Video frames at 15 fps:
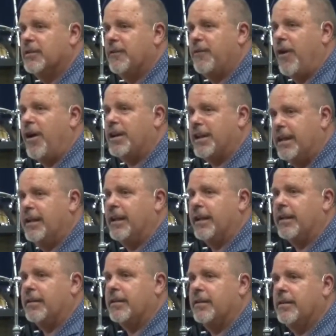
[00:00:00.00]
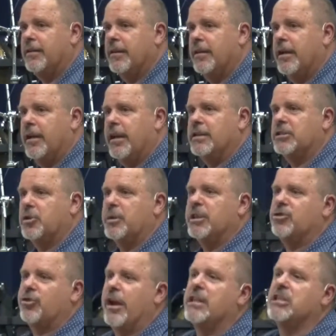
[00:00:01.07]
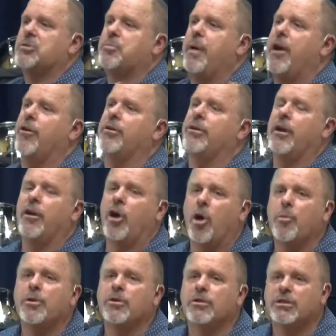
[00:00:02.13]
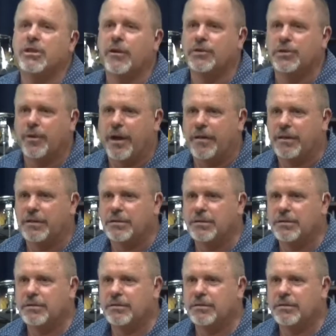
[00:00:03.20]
To find healing is to be transparent and open yourselves to others.